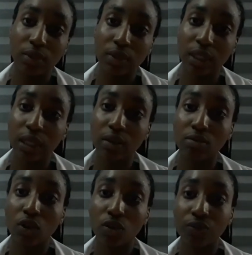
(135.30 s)
taking
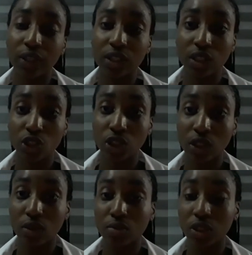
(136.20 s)
off
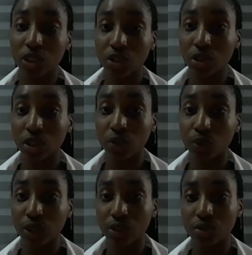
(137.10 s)
essential materials that
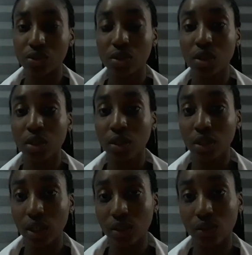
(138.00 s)
were used.
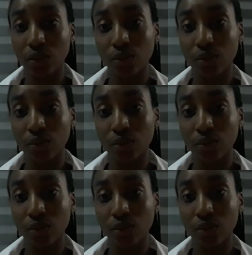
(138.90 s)
Thank you.